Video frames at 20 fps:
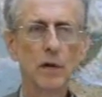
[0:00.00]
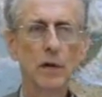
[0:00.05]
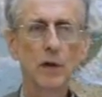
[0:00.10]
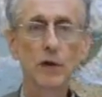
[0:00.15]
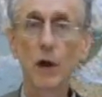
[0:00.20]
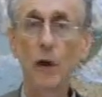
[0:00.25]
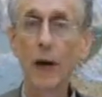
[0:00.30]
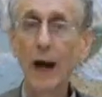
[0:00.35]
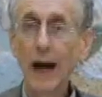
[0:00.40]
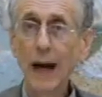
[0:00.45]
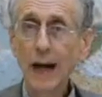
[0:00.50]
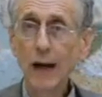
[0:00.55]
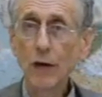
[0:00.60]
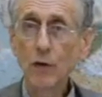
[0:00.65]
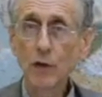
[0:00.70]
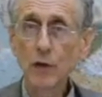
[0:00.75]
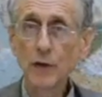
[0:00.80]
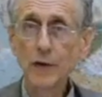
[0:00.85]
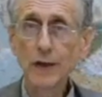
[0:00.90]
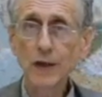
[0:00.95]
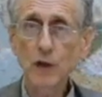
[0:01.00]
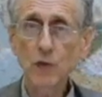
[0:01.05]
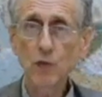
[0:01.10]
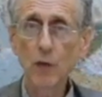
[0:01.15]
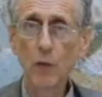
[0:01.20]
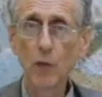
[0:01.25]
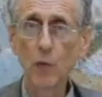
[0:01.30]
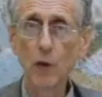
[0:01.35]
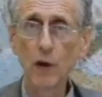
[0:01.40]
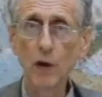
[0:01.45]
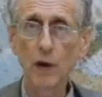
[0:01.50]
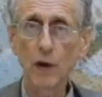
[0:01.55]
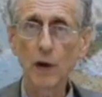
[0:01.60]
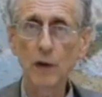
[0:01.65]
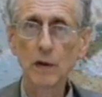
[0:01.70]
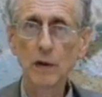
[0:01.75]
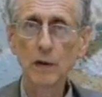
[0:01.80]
So how can this one work?